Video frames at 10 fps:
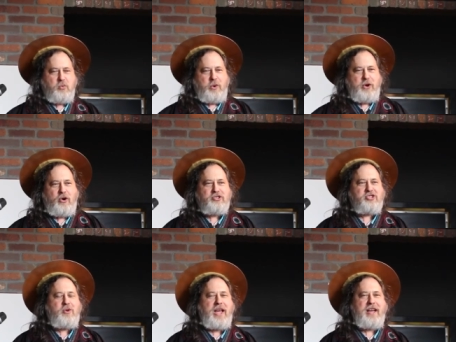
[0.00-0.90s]
We
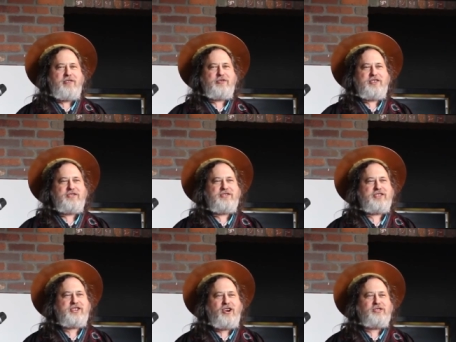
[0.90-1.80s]
also have the
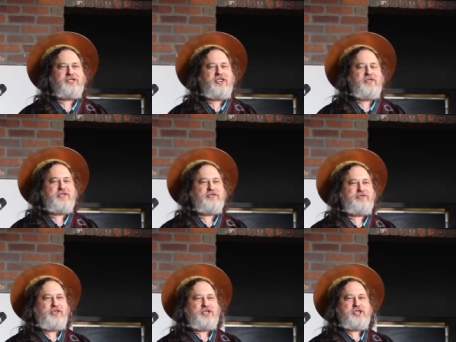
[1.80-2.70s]
cult of the
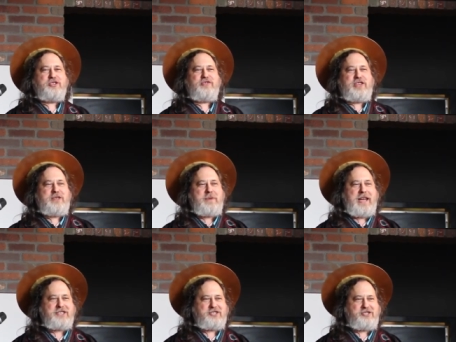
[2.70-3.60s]
Virgin of
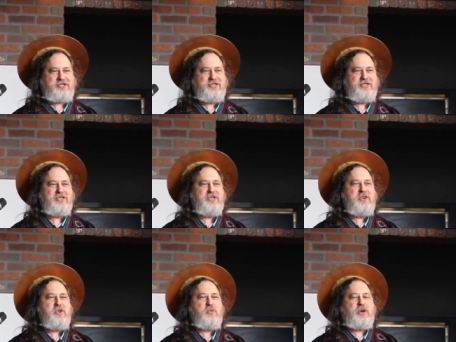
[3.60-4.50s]
Emacs,
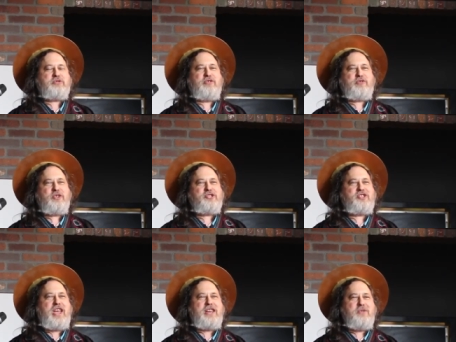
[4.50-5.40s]
which refers
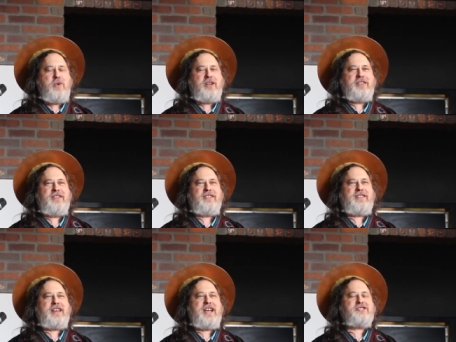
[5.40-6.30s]
to anyone
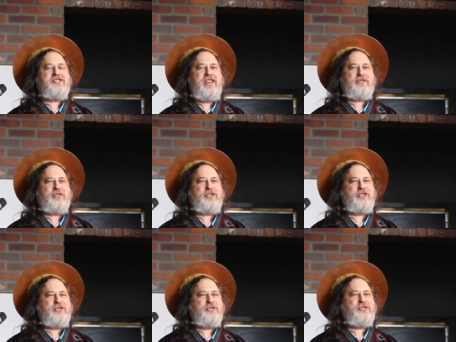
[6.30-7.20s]
that has never
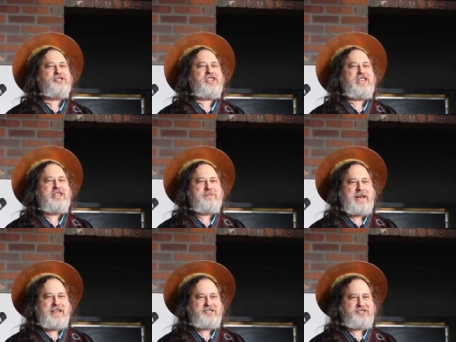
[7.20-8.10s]
used
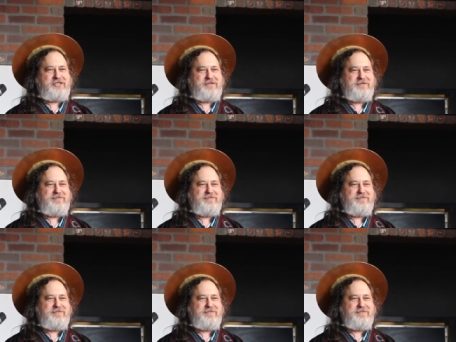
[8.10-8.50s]
Emacs.